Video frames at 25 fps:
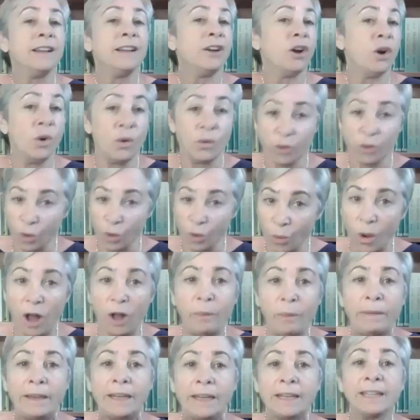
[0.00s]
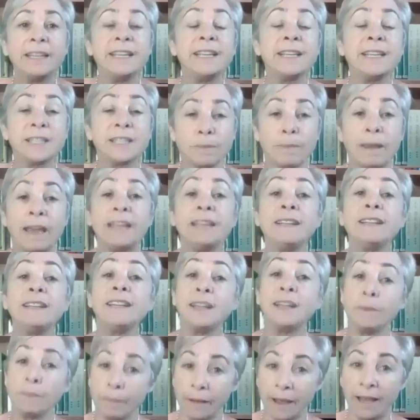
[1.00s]
overwhelmingly his
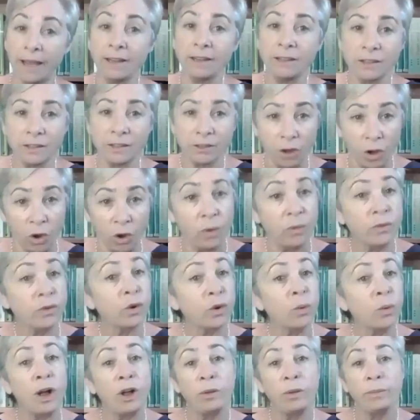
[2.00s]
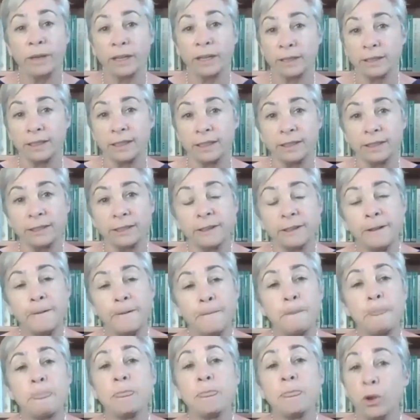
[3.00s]
mainly impact, overwhelmingly,
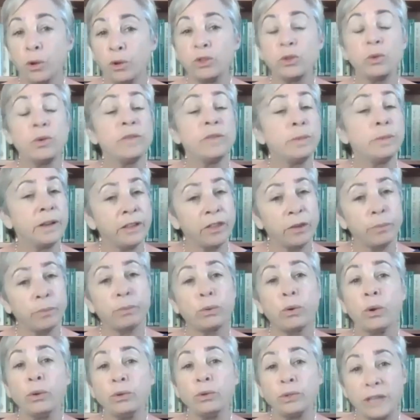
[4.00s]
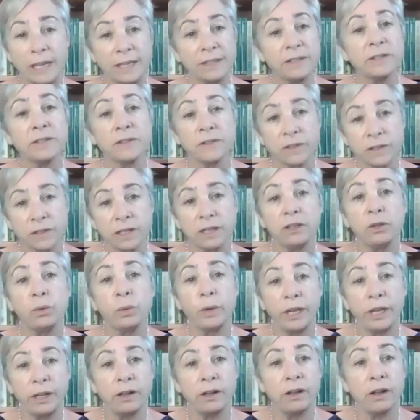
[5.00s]
those who have been in the protests and still a
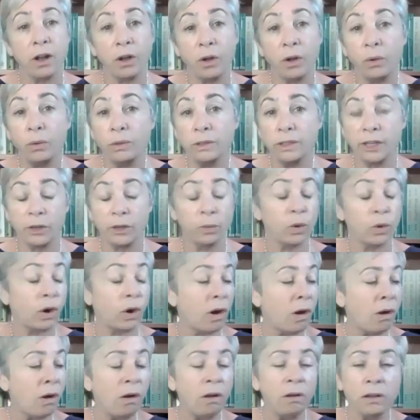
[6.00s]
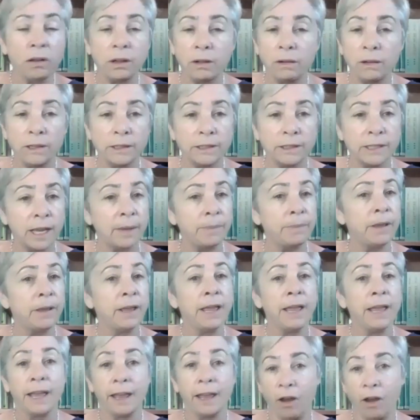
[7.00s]
week ago, and we're all called up
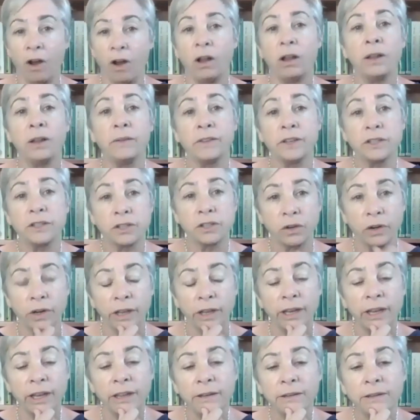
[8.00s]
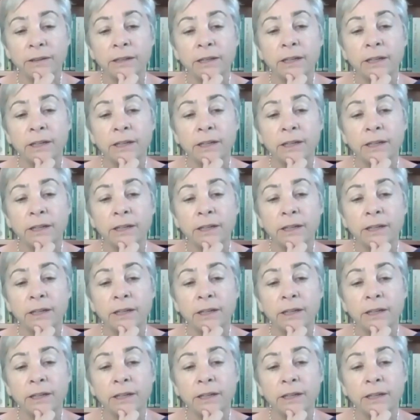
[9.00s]
and all of us are in it.